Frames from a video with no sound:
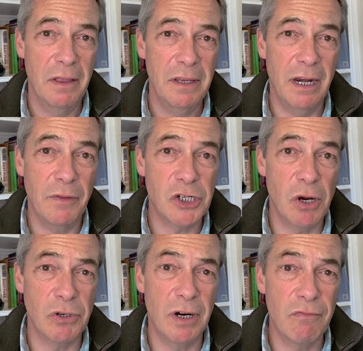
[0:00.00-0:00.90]
you know, the
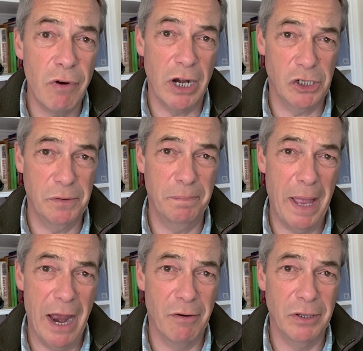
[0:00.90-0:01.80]
children of rich
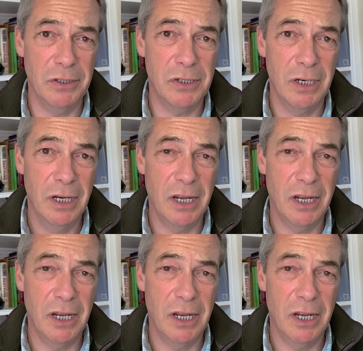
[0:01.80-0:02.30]
parents